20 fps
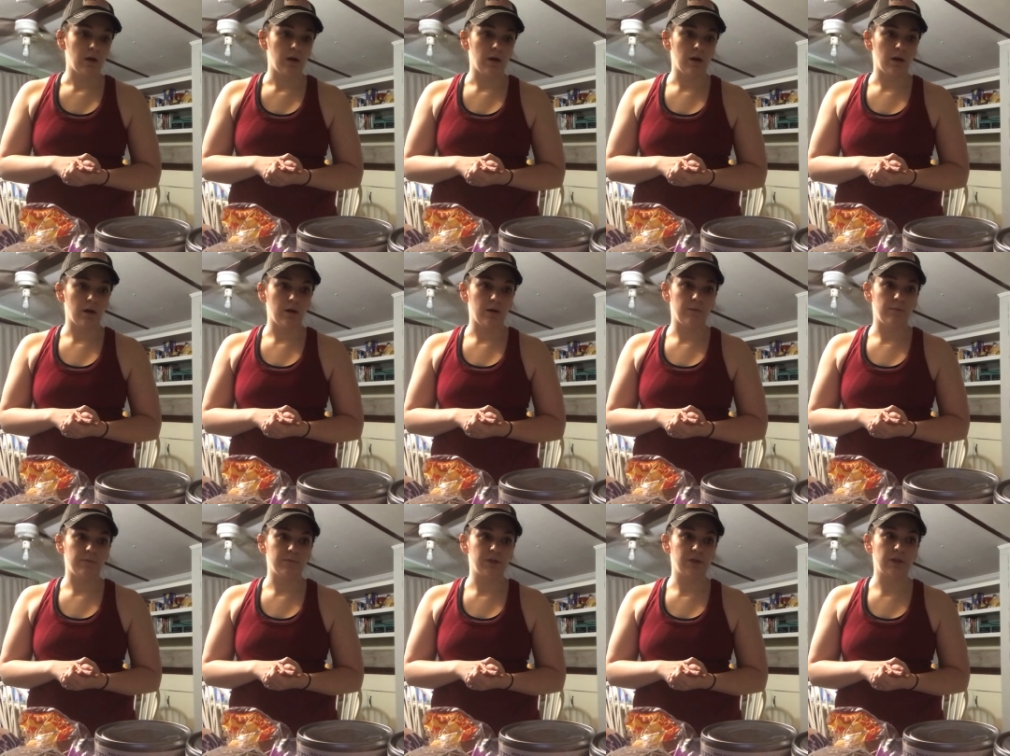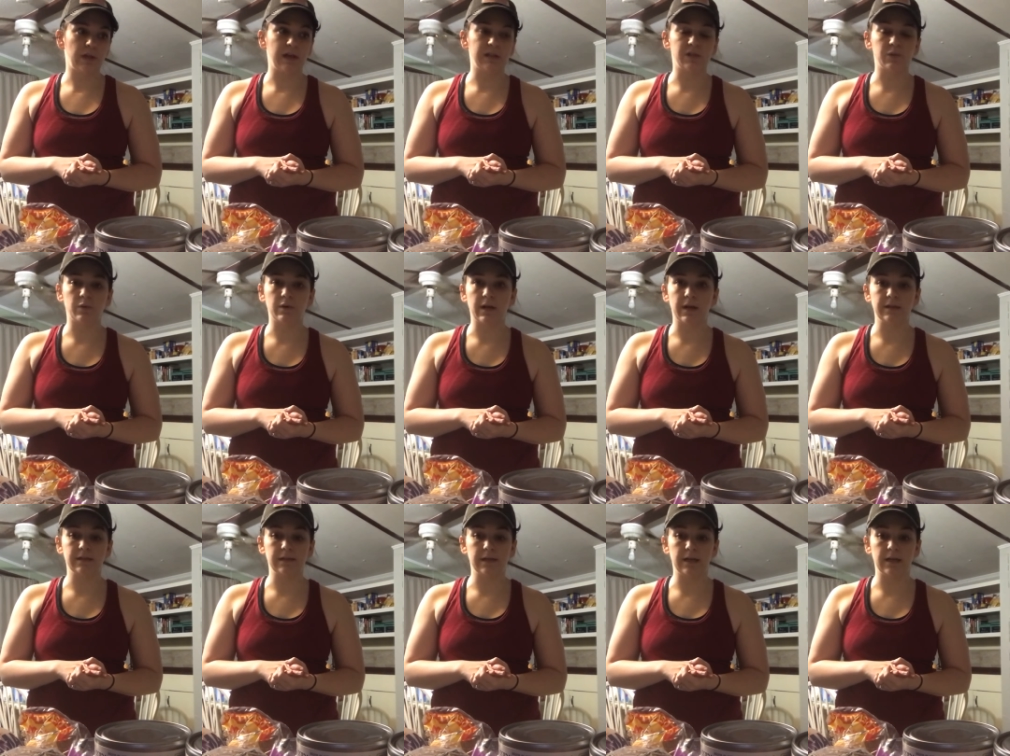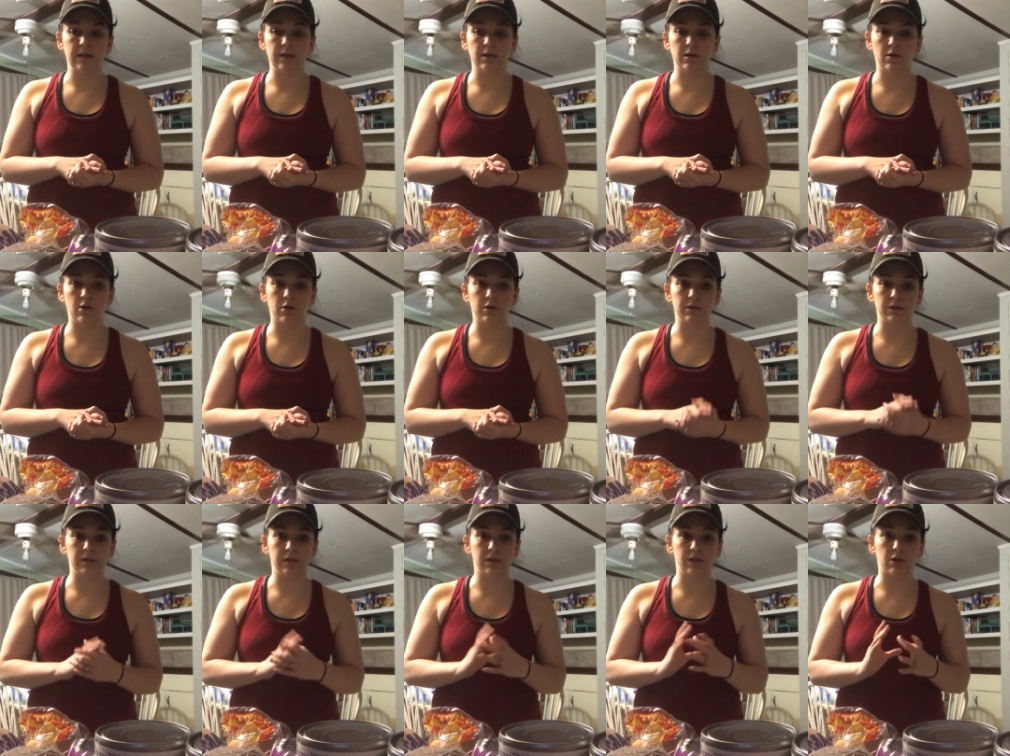Um, so that's what I did
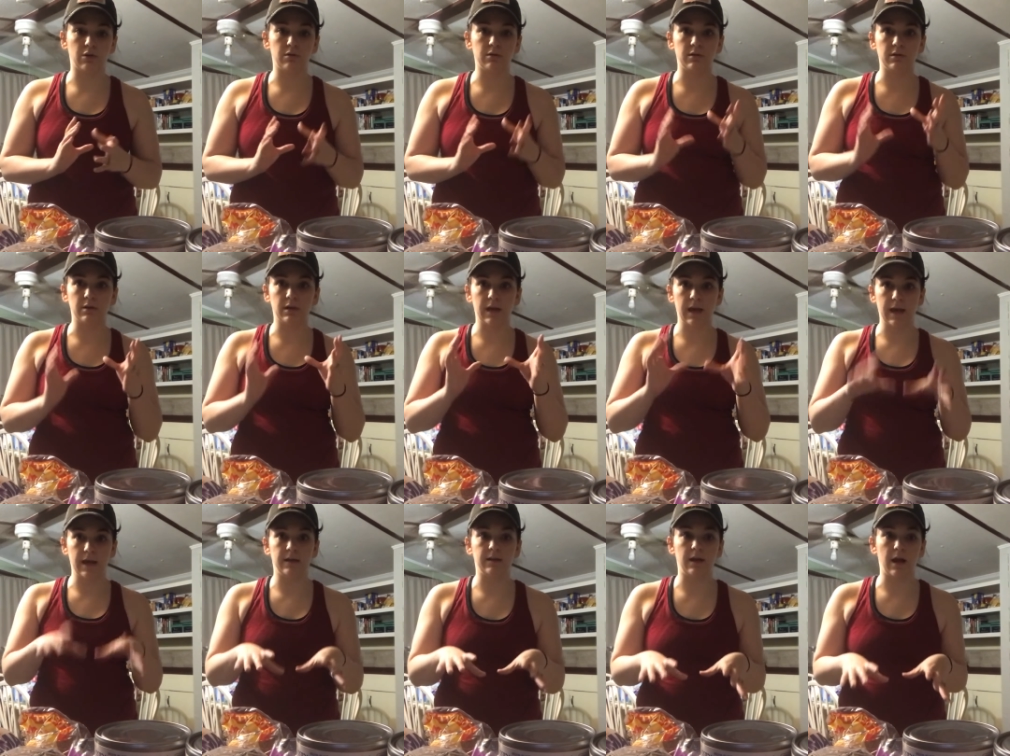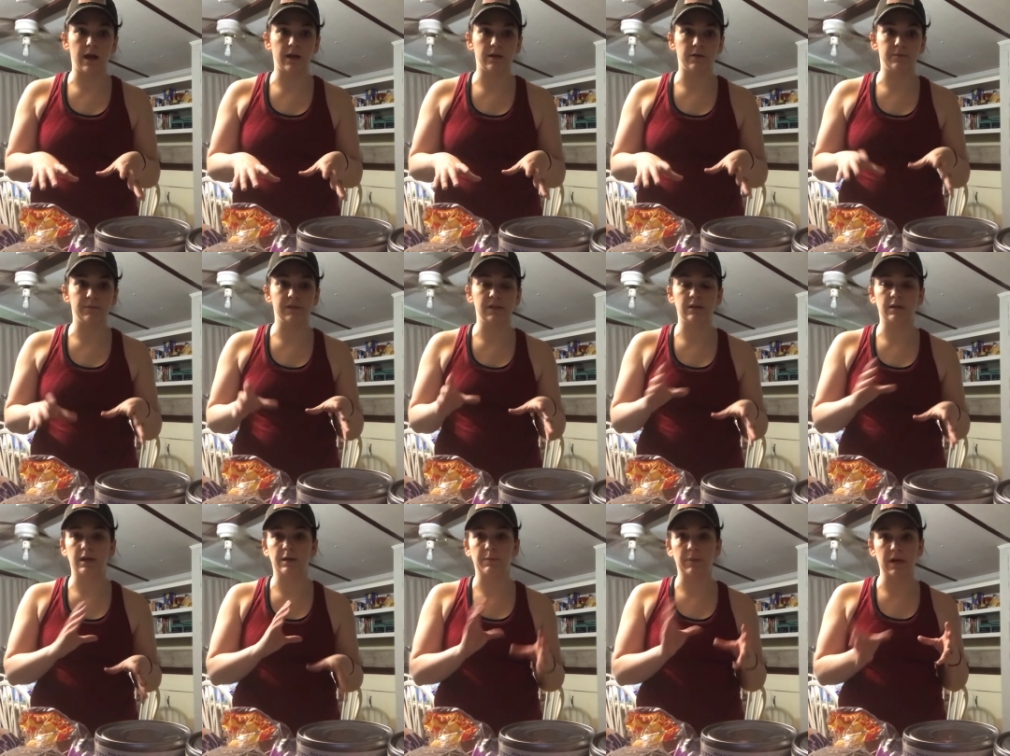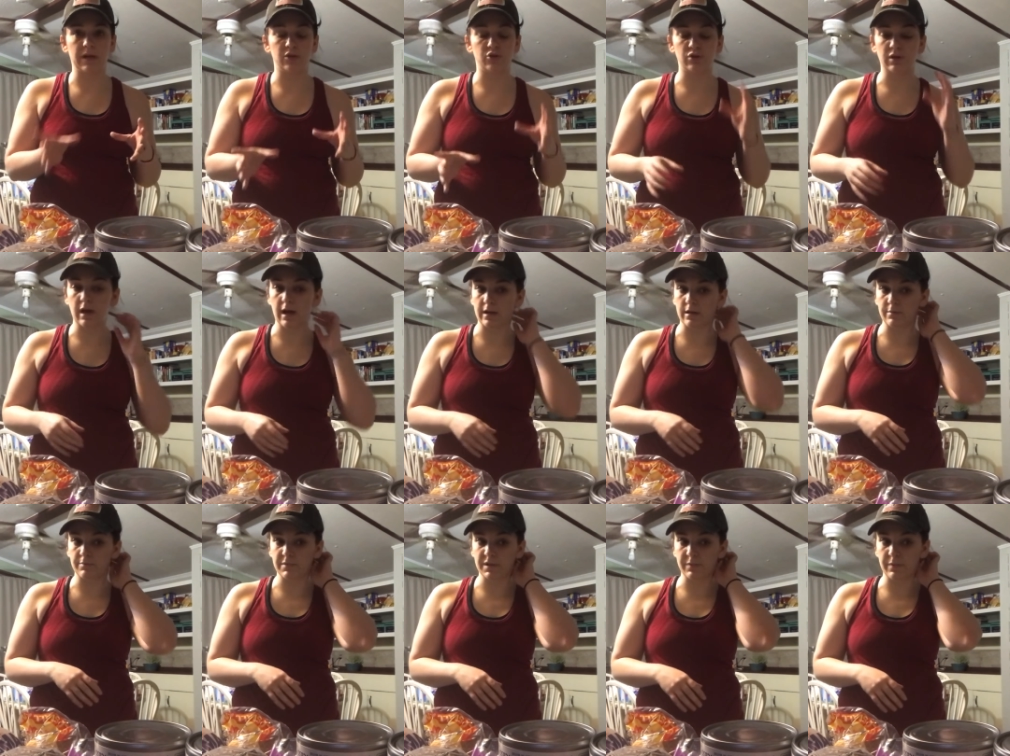on certain canned items and like pantry
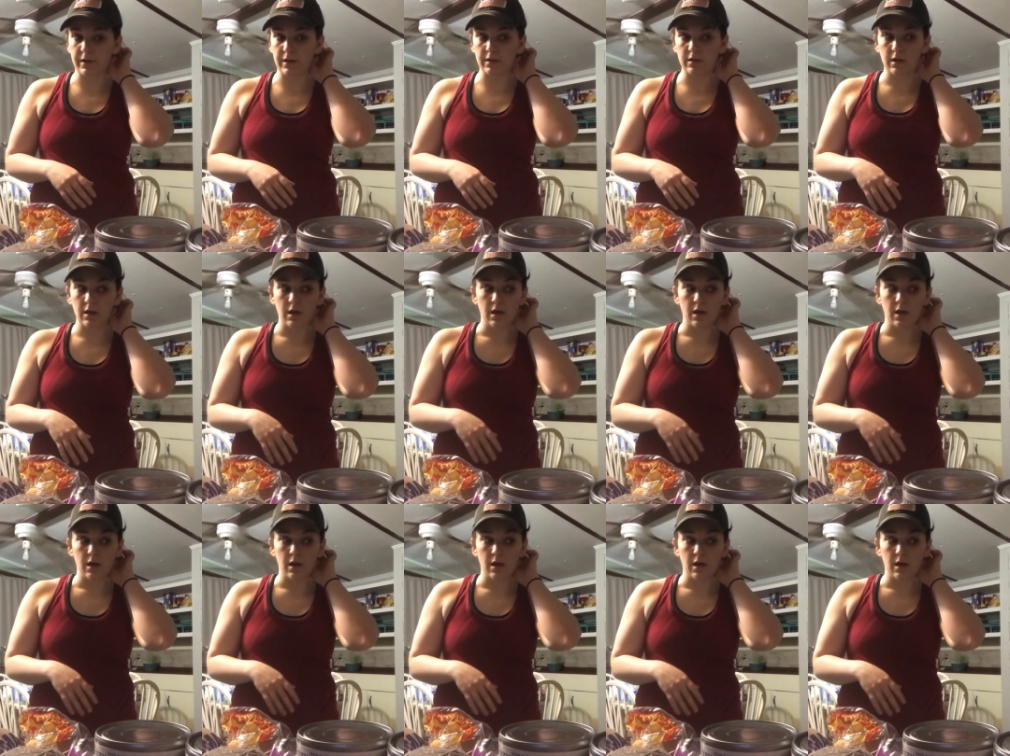items, but